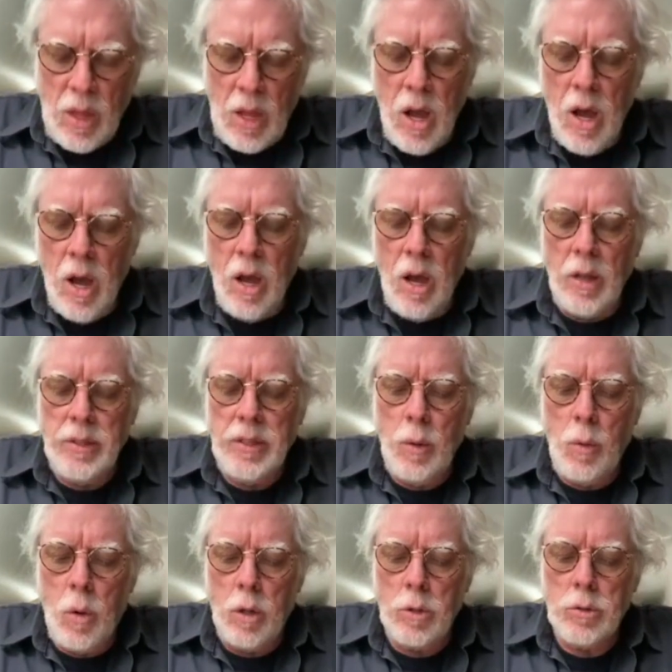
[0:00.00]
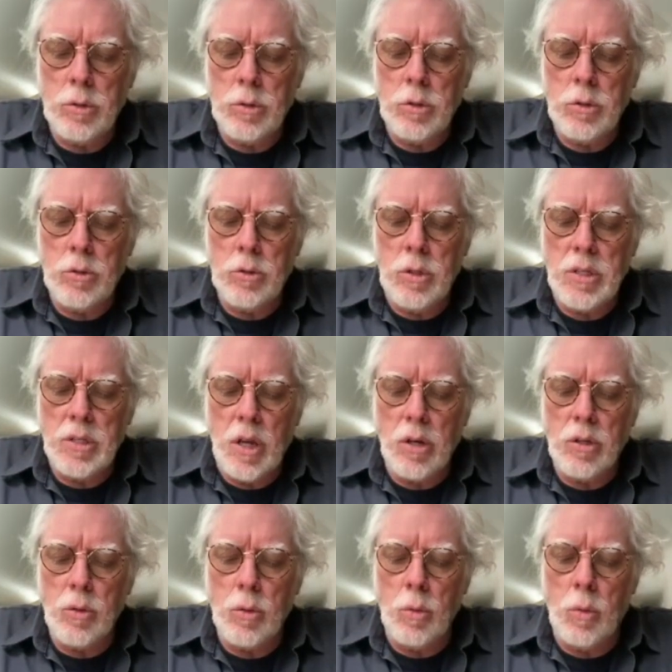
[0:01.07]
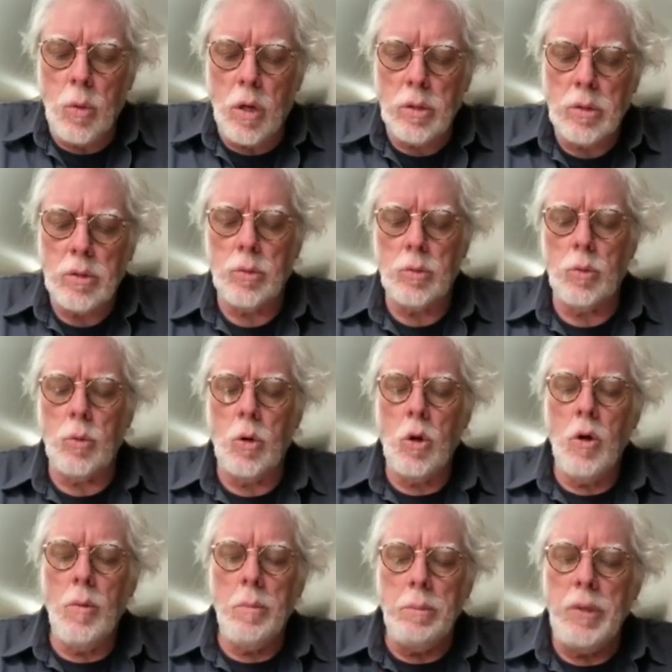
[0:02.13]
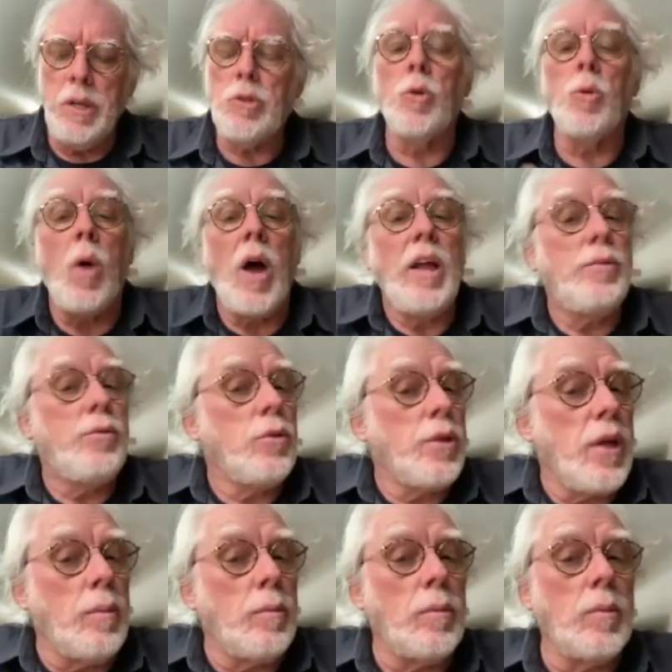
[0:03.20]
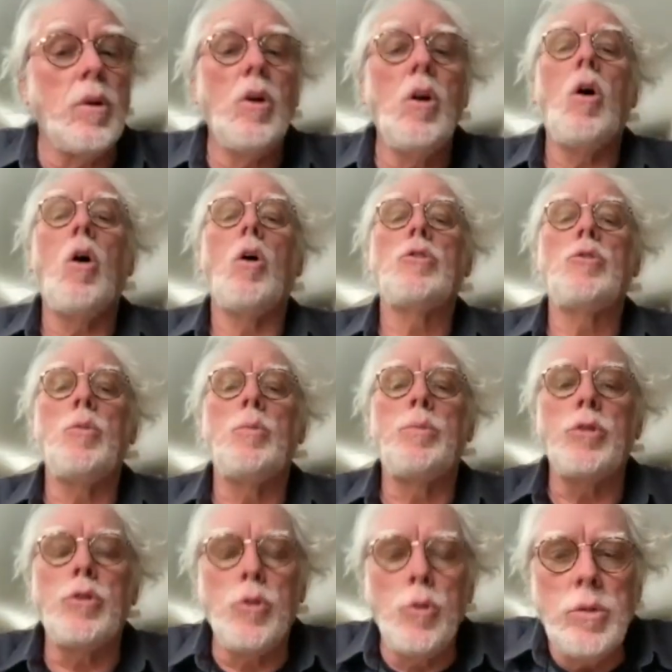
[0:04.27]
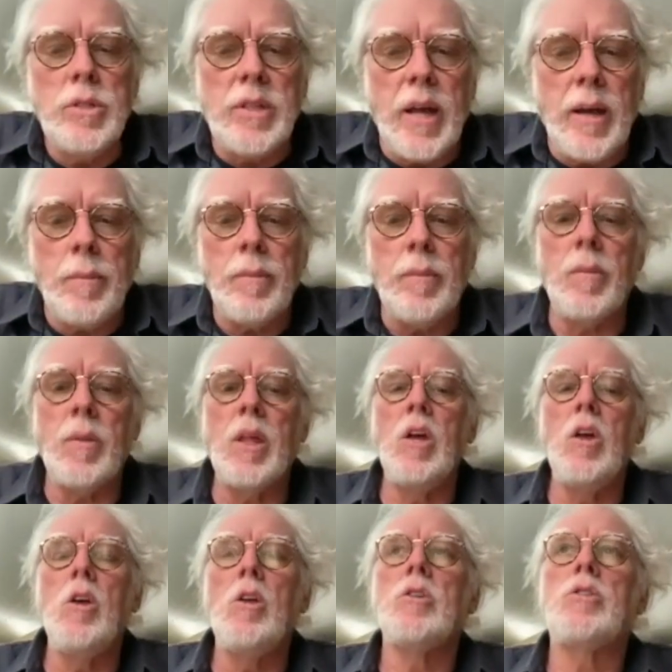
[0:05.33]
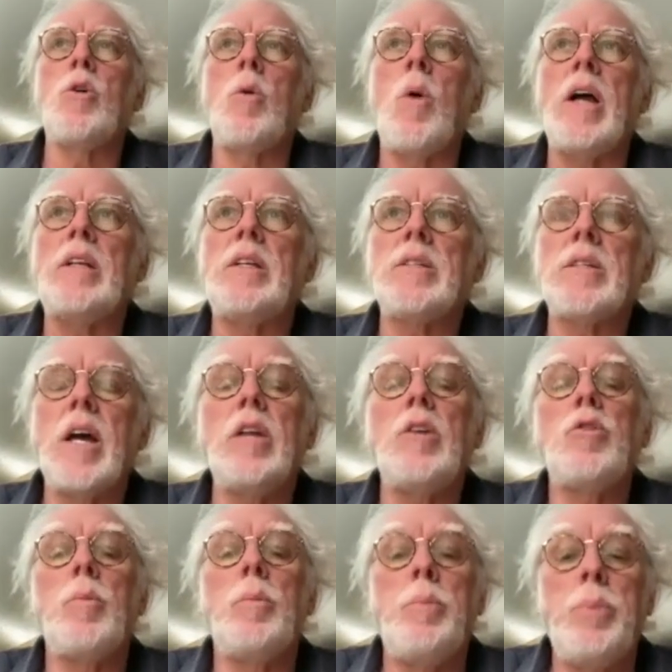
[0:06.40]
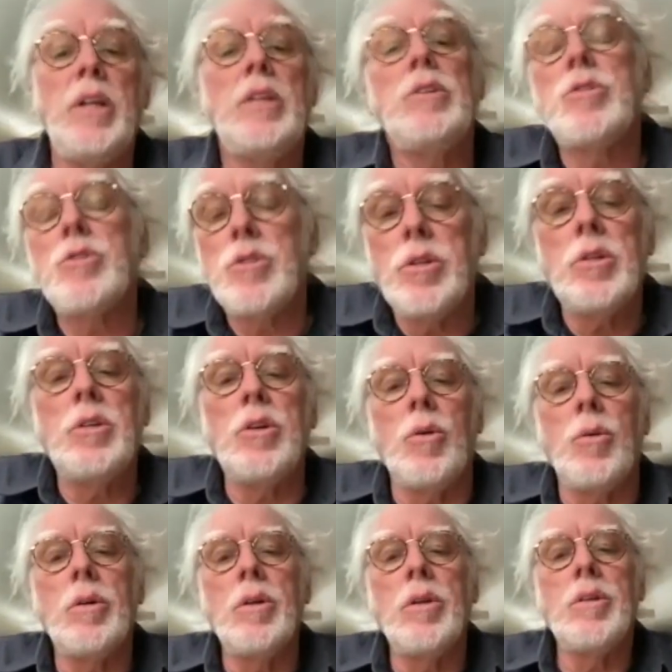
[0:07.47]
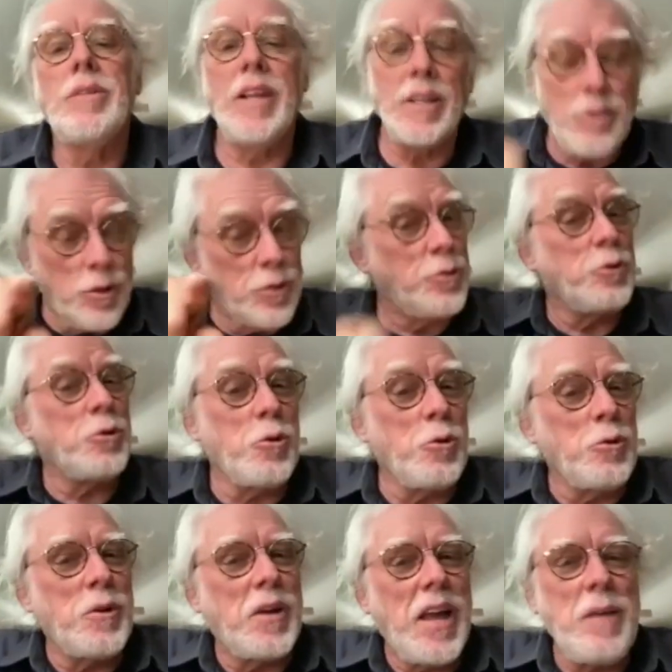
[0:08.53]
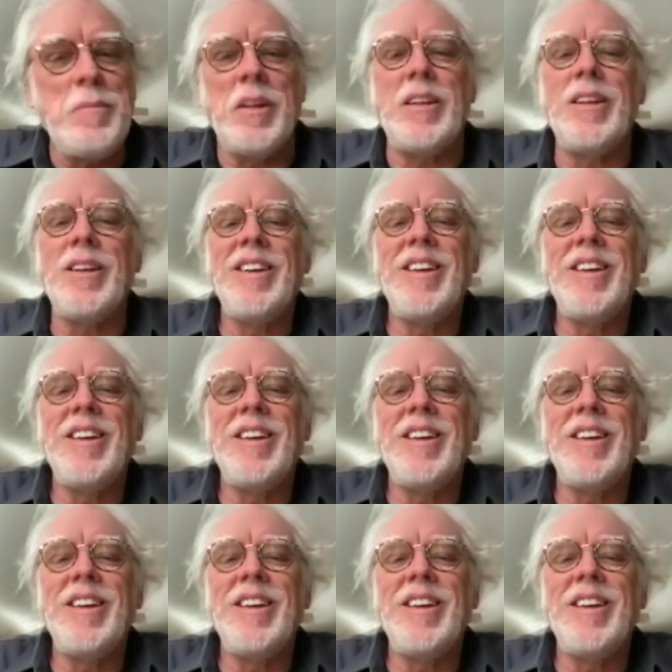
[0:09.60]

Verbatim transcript: uh, they want they started to want to me to write for them or to produce them. So I decided to build a studio. That's the studio you came in.